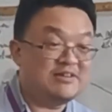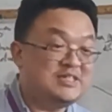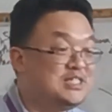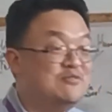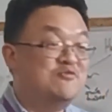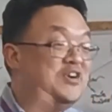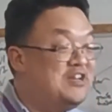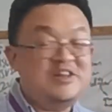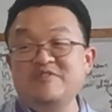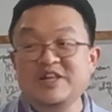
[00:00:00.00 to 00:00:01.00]
sound just
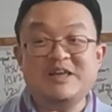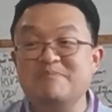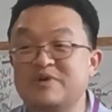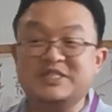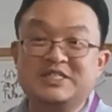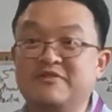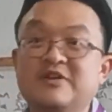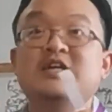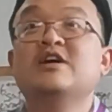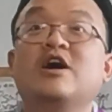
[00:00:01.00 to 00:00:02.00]
really
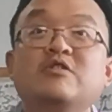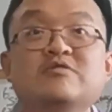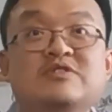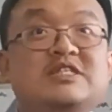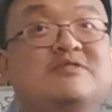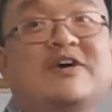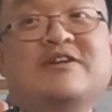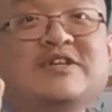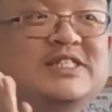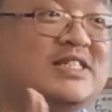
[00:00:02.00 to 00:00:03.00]
impressive. Oh, this
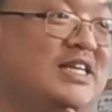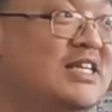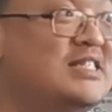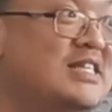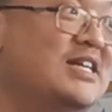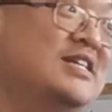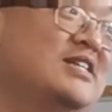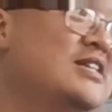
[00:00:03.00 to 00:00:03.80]
virus is